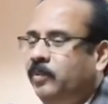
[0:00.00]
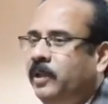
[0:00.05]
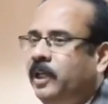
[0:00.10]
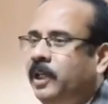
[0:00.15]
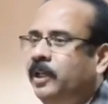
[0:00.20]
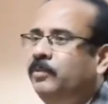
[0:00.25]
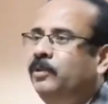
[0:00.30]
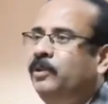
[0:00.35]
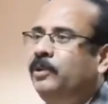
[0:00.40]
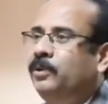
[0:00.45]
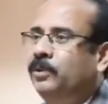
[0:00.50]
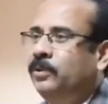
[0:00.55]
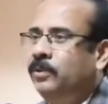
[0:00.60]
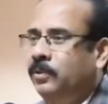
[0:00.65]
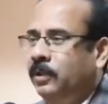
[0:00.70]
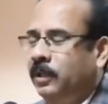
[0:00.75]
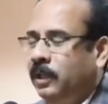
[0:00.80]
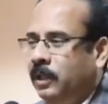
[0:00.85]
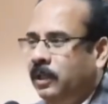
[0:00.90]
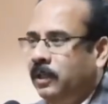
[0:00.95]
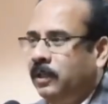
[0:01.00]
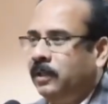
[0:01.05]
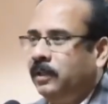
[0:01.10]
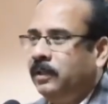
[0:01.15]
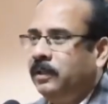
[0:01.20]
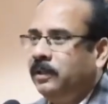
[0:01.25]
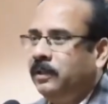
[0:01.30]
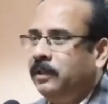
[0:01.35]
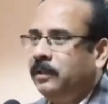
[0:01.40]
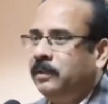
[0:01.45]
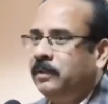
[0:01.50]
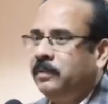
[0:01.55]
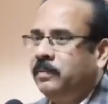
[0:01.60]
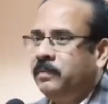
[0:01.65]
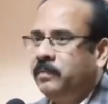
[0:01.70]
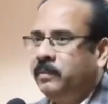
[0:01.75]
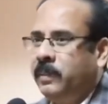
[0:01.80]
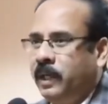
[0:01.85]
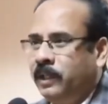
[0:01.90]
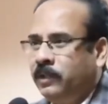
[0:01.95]
will be able to
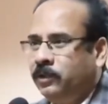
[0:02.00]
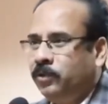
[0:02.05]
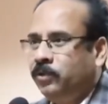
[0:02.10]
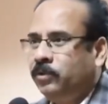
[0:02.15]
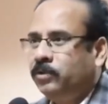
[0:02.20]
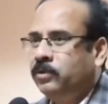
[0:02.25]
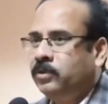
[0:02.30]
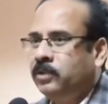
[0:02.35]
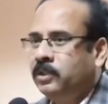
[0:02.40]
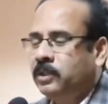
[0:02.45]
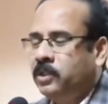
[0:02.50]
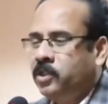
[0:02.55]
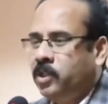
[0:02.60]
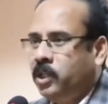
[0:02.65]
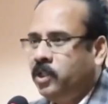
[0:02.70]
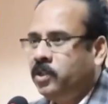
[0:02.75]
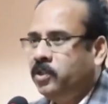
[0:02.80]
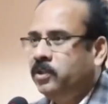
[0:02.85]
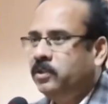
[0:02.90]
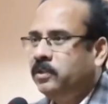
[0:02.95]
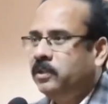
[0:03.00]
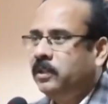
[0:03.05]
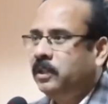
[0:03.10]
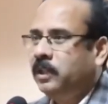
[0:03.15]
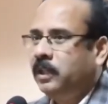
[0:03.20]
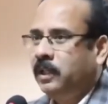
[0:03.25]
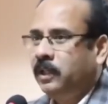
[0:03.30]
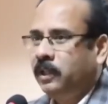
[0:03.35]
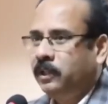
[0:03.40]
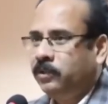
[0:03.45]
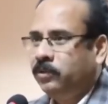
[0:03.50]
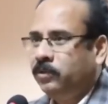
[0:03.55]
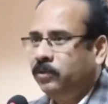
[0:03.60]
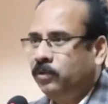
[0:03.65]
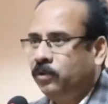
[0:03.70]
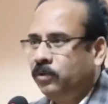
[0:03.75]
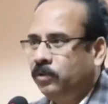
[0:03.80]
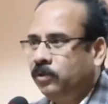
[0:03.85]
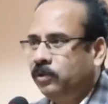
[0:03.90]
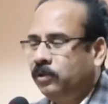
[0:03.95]
make those changes in the
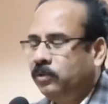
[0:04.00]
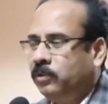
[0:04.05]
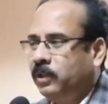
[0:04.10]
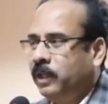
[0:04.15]
electoral rolls.